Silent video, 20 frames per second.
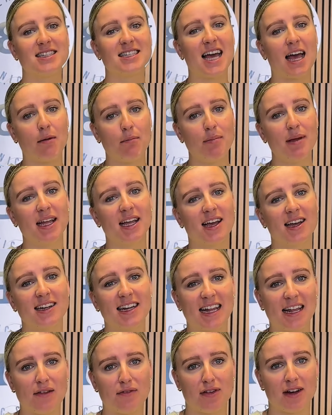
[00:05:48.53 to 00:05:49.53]
tamping
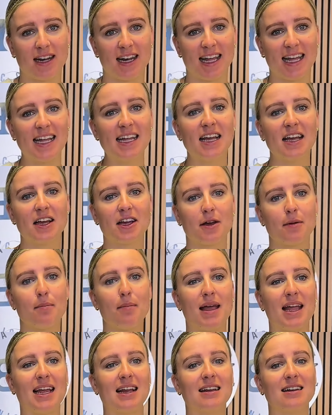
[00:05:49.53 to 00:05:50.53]
unevenly can
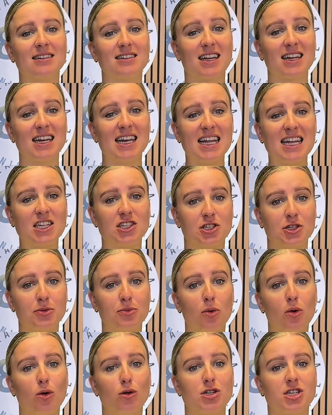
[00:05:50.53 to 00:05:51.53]
lead to
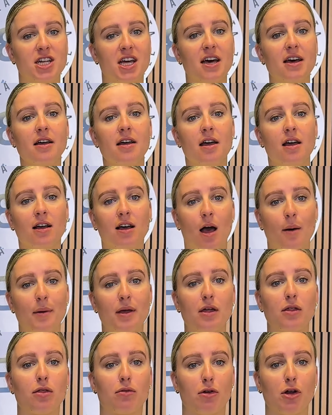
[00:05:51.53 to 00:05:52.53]
water
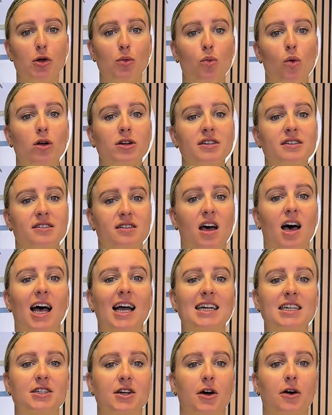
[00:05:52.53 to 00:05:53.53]
coming through one
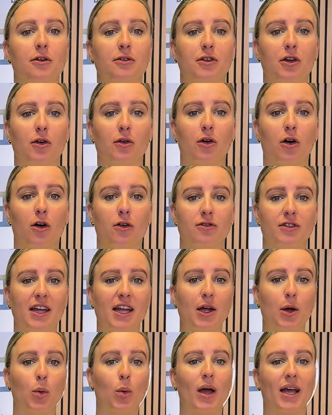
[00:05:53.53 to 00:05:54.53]
side of your
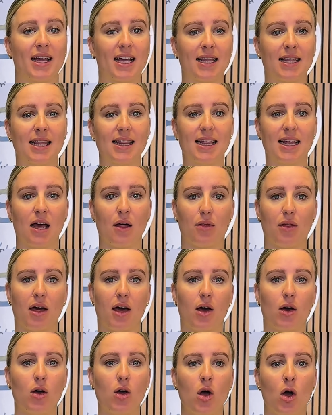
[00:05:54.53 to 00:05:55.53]
coffee quicker than the
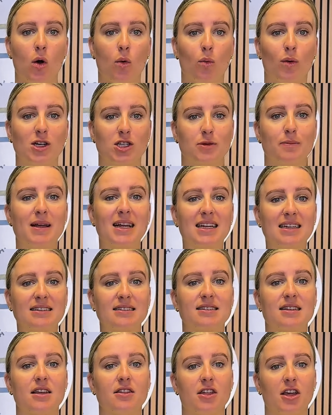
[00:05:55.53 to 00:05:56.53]
other, which
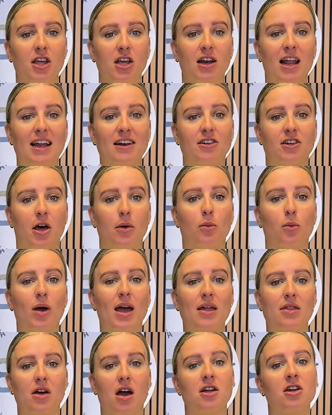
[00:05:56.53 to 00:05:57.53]
means that you'll end up
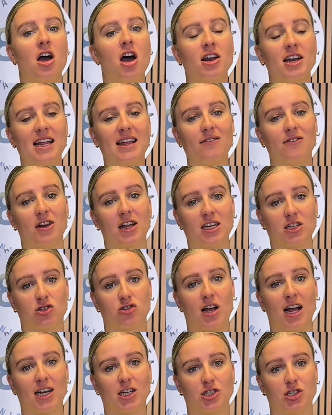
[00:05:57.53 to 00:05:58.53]
with an uneven
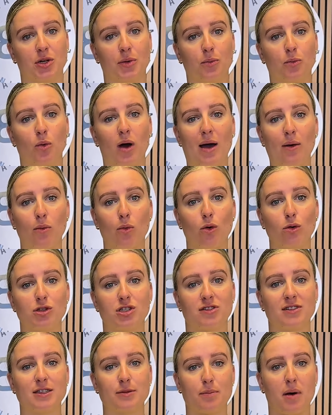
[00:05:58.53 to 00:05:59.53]
extraction where
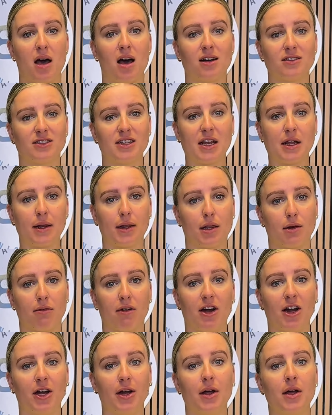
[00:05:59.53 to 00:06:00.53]
water is passing
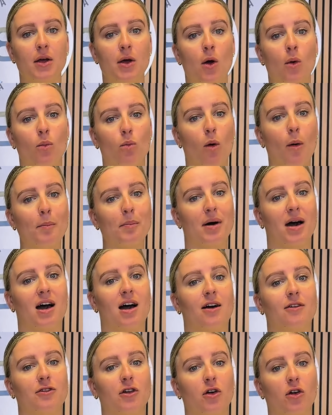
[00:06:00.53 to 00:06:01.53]
through one
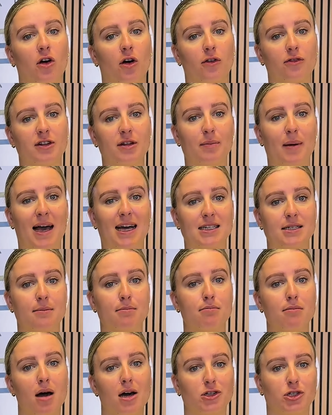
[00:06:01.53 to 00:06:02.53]
part of your coffee bed
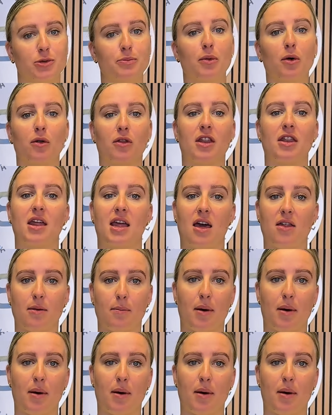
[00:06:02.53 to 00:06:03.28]
much more than the other